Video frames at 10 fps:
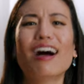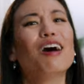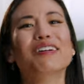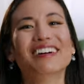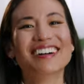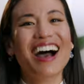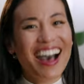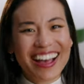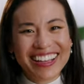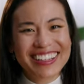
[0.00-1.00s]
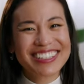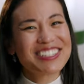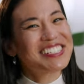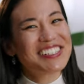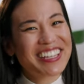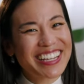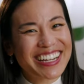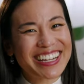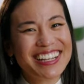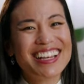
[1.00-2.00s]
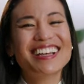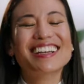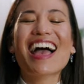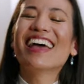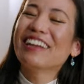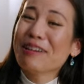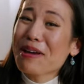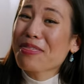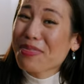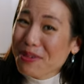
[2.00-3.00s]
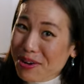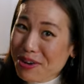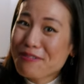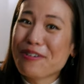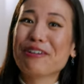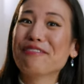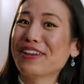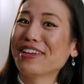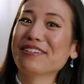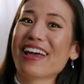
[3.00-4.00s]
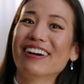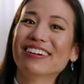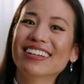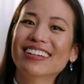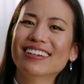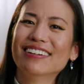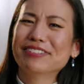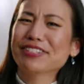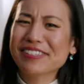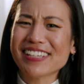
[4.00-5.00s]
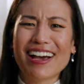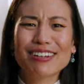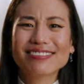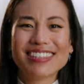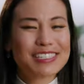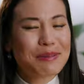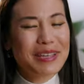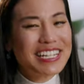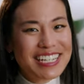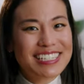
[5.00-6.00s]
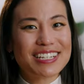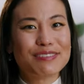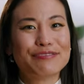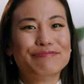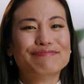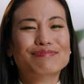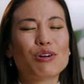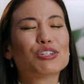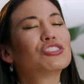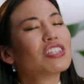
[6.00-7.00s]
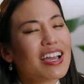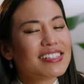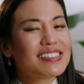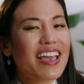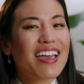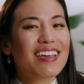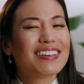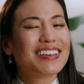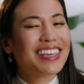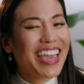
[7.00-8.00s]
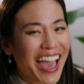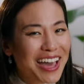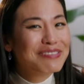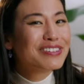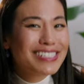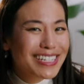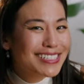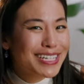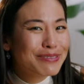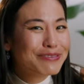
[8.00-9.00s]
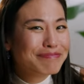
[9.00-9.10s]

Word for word: Oh, hi, you're still here. Editing my third photo video now. Turns out this can be addictive. Or should I say Canva addictive?